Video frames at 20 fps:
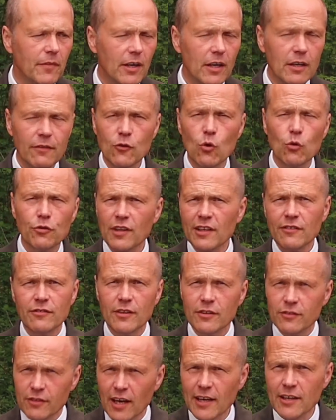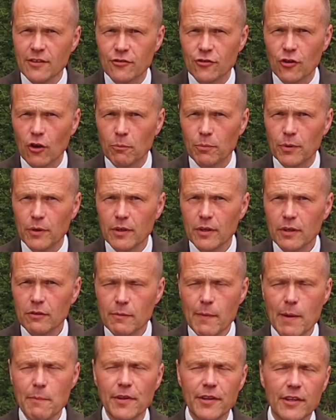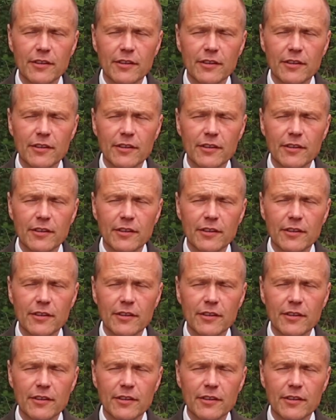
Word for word: And of course, that's the tie's job. Remember,